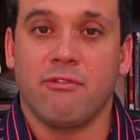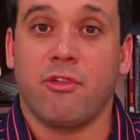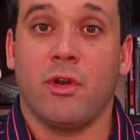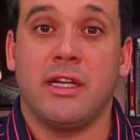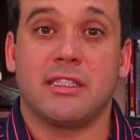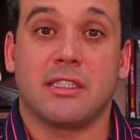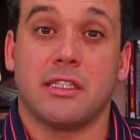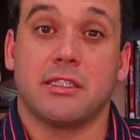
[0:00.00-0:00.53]

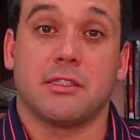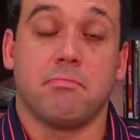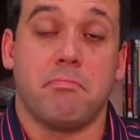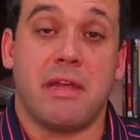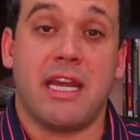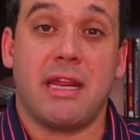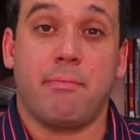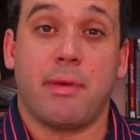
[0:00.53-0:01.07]
For instance,
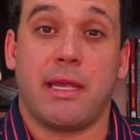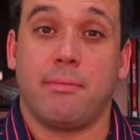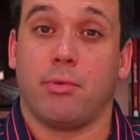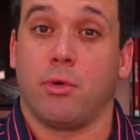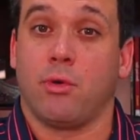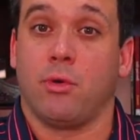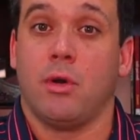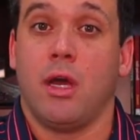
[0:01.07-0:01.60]
many
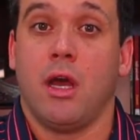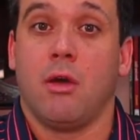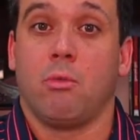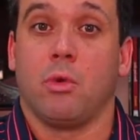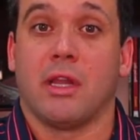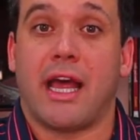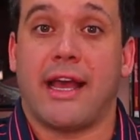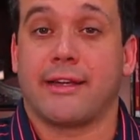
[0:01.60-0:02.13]
people
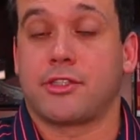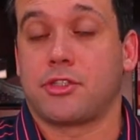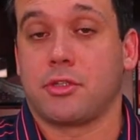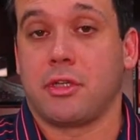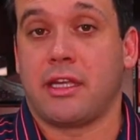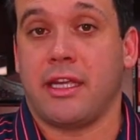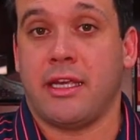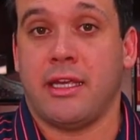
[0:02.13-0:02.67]
will
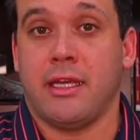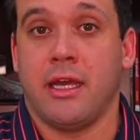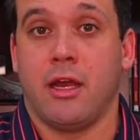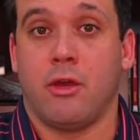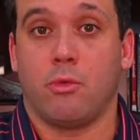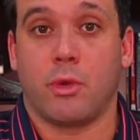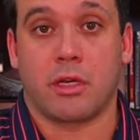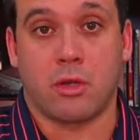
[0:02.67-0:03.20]
actually
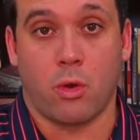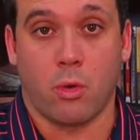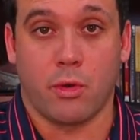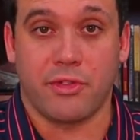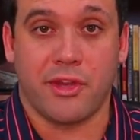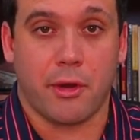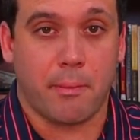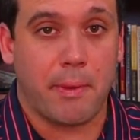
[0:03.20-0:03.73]

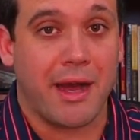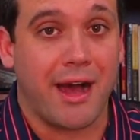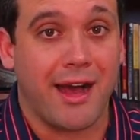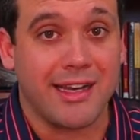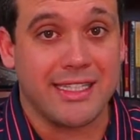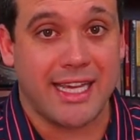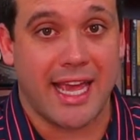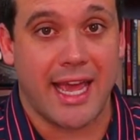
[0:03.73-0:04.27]
record their
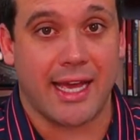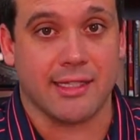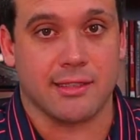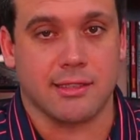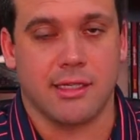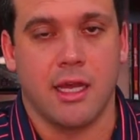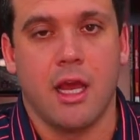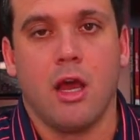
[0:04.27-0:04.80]

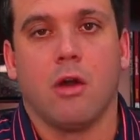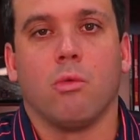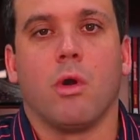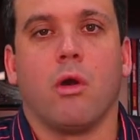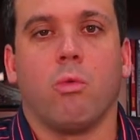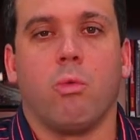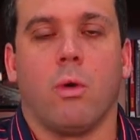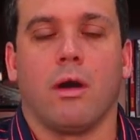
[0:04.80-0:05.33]
podcast.
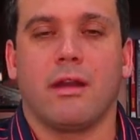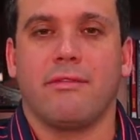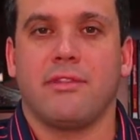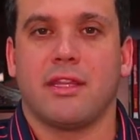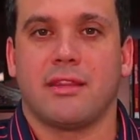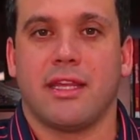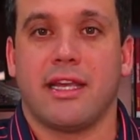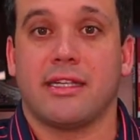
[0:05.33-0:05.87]
Well, one of
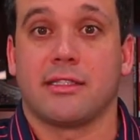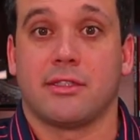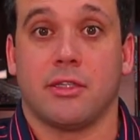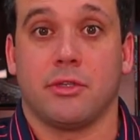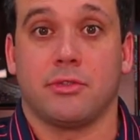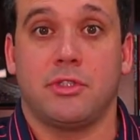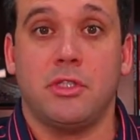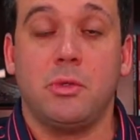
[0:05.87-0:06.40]
the things
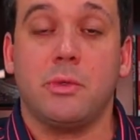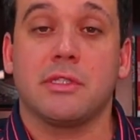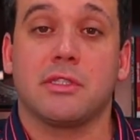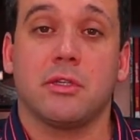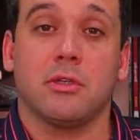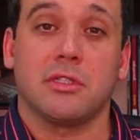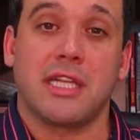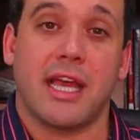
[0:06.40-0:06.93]
they'll do is
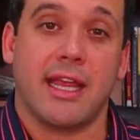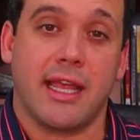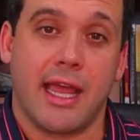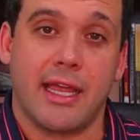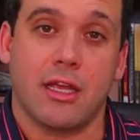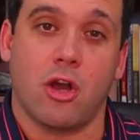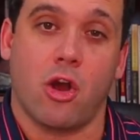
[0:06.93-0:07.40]
they'll take a